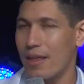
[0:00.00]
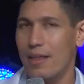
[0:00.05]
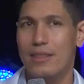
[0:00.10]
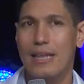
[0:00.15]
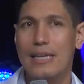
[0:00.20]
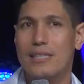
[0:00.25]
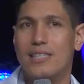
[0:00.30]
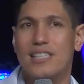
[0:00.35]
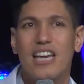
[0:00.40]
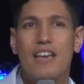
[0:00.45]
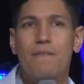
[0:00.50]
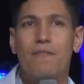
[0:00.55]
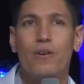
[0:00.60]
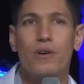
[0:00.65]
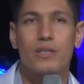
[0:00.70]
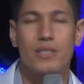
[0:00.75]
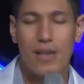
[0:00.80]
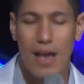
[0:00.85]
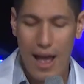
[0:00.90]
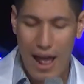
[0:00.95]
That same
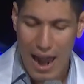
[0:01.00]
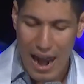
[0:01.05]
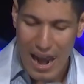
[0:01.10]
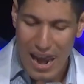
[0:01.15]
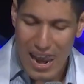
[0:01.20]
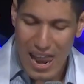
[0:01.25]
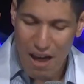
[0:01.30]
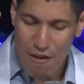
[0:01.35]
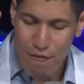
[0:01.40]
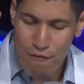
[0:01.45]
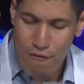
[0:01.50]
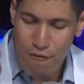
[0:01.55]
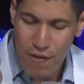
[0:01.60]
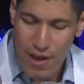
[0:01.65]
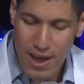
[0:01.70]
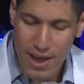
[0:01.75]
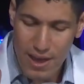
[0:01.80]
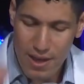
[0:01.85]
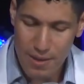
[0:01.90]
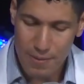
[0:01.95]
verse. La
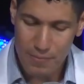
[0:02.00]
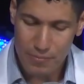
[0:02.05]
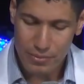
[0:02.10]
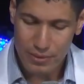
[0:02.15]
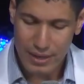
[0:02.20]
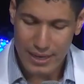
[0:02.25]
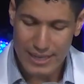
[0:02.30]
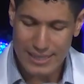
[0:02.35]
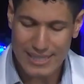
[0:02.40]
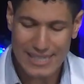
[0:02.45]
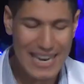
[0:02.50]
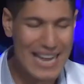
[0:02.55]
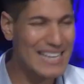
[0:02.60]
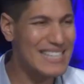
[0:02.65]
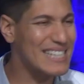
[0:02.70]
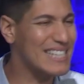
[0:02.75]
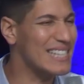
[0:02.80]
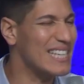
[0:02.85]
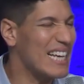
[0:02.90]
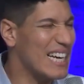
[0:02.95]
fe is la
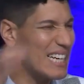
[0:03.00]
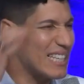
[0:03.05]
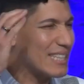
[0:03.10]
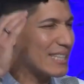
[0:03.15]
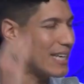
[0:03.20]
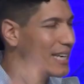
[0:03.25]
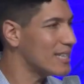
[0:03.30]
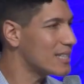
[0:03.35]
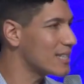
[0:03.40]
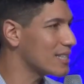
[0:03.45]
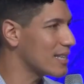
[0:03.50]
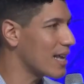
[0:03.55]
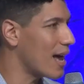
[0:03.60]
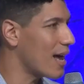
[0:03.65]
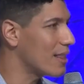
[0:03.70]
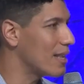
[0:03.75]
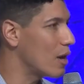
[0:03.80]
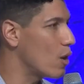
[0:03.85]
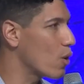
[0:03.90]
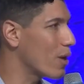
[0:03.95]

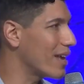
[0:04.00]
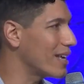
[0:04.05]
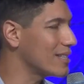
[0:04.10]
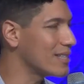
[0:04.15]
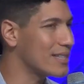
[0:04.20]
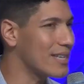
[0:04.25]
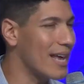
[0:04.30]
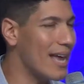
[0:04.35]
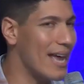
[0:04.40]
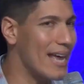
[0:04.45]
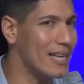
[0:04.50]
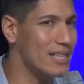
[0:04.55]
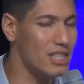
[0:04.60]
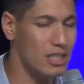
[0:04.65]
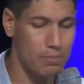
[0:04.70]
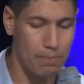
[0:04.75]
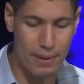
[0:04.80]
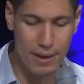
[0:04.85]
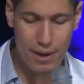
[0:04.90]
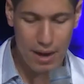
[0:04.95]
certeza de lo que se
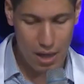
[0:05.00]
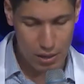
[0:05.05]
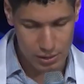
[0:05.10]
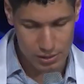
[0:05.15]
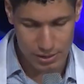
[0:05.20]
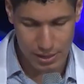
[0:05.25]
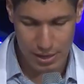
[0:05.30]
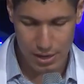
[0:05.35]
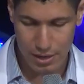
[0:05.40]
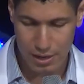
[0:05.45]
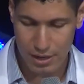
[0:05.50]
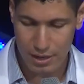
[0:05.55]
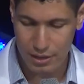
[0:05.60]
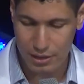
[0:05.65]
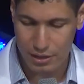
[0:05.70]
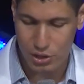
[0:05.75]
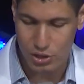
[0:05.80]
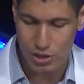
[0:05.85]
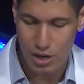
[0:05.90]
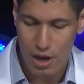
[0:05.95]
espera. I'll say it in
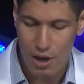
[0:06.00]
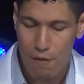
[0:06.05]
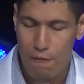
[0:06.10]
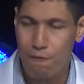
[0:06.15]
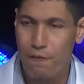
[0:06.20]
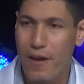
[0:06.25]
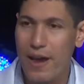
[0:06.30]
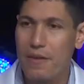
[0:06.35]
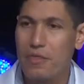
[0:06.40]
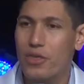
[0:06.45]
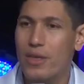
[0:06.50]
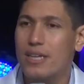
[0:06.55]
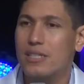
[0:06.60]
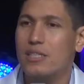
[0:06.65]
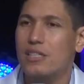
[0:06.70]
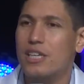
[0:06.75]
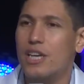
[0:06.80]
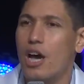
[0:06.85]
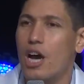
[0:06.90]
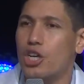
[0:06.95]
English. Faith is
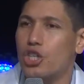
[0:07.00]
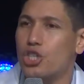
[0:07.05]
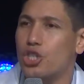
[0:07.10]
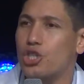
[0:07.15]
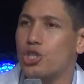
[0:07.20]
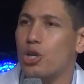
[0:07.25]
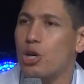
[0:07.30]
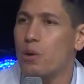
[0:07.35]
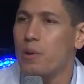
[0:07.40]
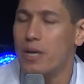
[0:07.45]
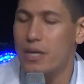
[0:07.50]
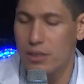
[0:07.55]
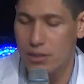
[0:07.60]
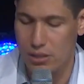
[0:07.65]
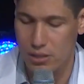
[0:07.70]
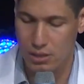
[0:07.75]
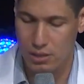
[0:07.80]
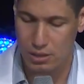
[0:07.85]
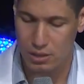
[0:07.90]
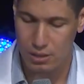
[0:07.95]
the
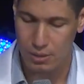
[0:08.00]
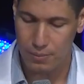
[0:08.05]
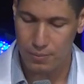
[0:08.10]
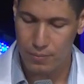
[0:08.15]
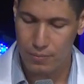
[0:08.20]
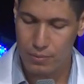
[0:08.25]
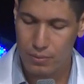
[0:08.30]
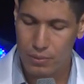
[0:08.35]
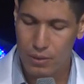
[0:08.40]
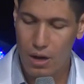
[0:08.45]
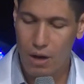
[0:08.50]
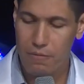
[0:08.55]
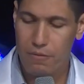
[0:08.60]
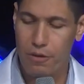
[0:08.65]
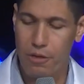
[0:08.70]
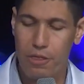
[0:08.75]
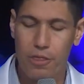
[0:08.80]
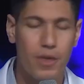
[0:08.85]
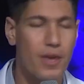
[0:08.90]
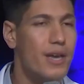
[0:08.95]
assurance of
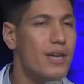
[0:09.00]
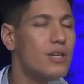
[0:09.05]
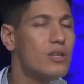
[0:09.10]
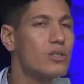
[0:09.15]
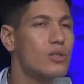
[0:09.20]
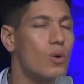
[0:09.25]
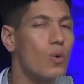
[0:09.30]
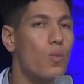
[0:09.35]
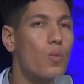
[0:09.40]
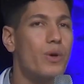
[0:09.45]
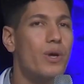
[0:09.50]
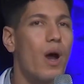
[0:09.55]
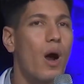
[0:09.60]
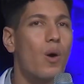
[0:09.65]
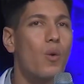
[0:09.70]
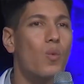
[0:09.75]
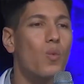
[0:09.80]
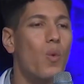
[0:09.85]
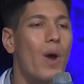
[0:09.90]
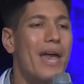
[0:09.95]
the things we are
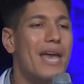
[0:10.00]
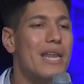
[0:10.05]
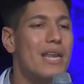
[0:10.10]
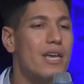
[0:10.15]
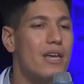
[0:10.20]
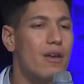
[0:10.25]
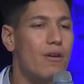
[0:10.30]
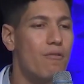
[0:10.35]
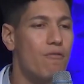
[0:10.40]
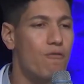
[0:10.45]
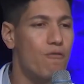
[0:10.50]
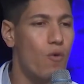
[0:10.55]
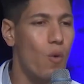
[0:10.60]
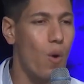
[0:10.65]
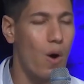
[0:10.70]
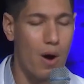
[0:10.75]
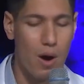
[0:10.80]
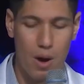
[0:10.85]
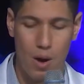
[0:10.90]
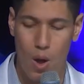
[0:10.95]
waiting
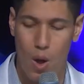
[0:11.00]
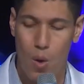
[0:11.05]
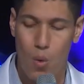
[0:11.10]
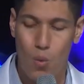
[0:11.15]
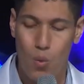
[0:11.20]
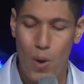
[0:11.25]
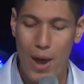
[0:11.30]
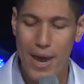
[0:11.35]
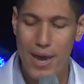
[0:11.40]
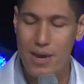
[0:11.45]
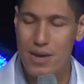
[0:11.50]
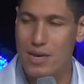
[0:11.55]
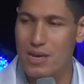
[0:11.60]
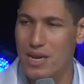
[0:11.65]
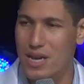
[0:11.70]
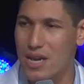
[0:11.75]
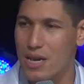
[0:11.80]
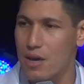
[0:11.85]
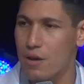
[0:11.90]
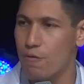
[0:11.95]
for.
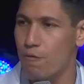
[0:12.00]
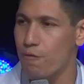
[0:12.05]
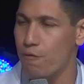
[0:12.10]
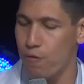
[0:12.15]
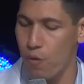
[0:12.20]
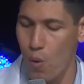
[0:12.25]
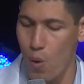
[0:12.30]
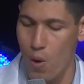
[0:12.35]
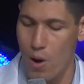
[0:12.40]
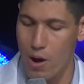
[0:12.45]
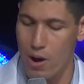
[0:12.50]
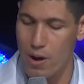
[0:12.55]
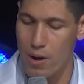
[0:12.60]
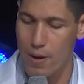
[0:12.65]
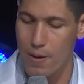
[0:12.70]
Waiting for.